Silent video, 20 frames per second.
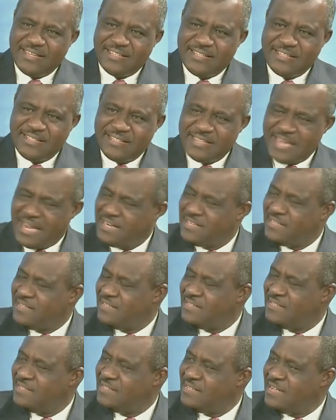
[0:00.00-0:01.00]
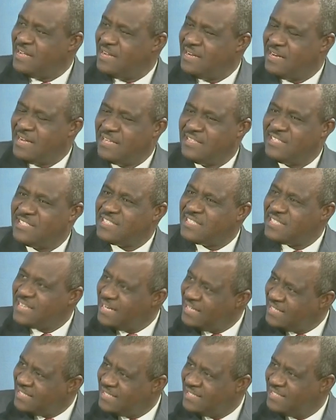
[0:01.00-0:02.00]
sectors and
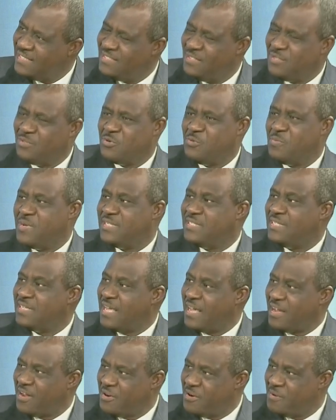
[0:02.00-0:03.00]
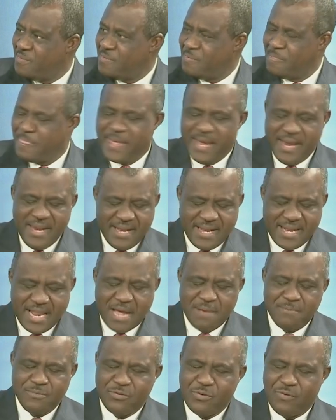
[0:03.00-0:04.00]
strengthen your domestic economy in
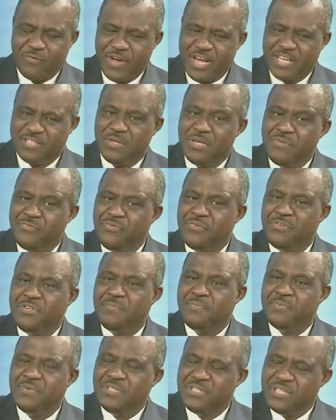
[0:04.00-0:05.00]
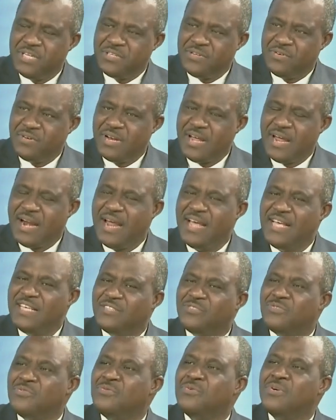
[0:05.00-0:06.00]
terms of, if you depreciate your naira,
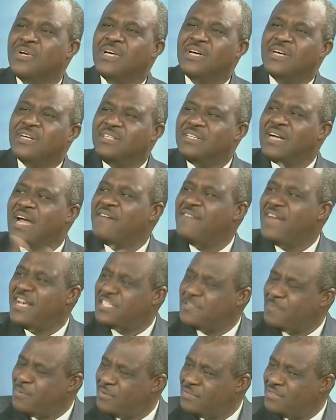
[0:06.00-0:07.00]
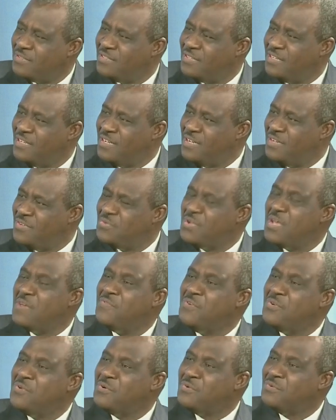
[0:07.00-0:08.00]
is to drive export. So
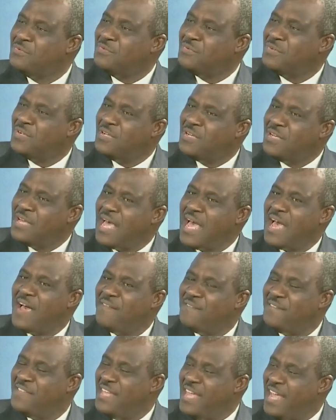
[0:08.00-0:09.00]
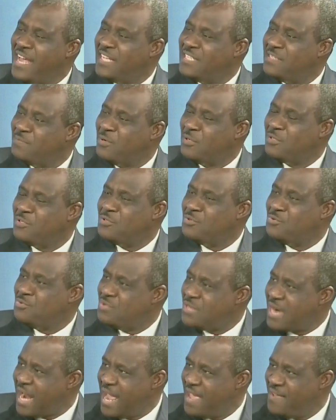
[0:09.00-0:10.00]
if you don't have the exports to
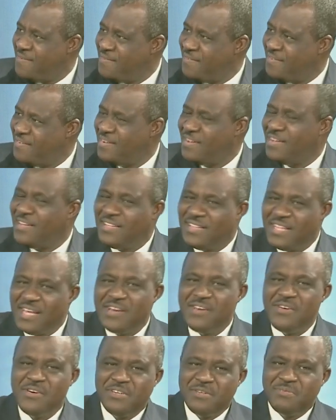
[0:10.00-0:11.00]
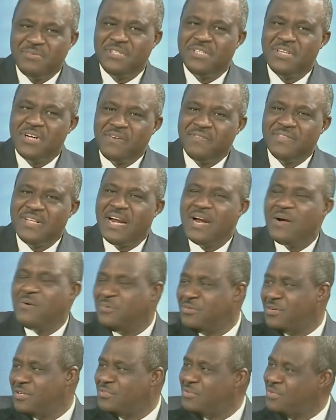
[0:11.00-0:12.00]
drive, then your depreciation of naira
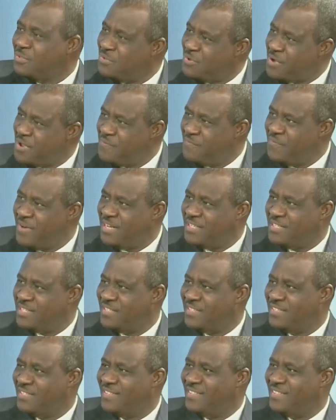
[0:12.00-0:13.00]
will just go to your inflation.